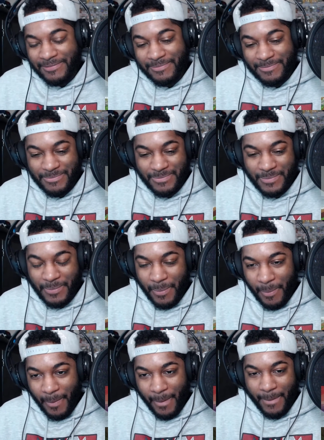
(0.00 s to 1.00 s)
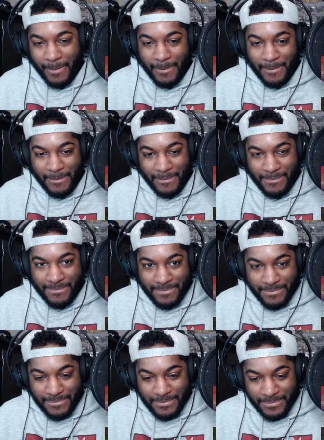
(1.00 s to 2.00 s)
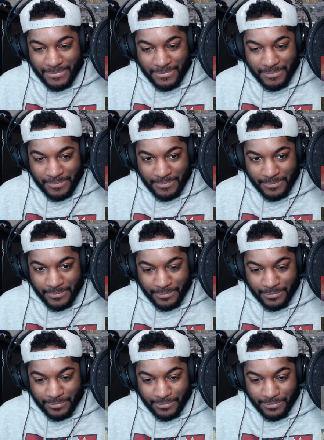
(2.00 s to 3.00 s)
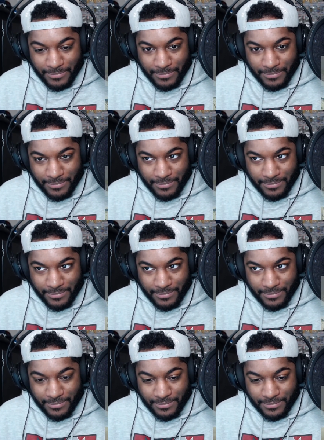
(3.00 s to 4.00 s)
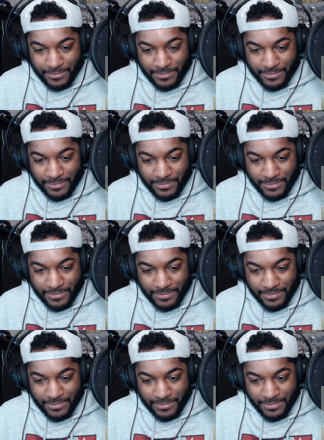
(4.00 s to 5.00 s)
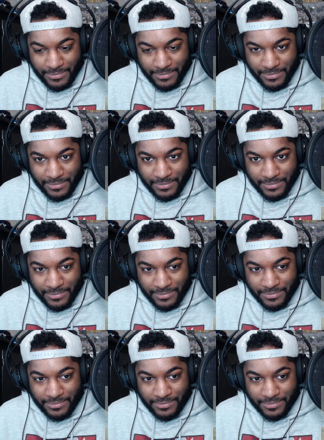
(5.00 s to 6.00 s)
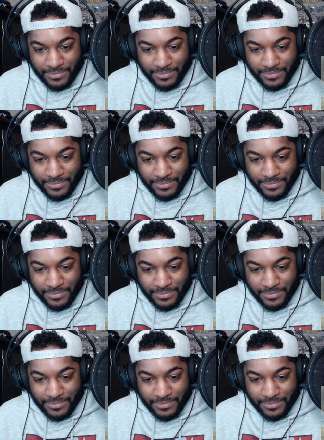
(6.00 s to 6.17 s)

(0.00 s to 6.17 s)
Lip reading: No one is speaking in this clip.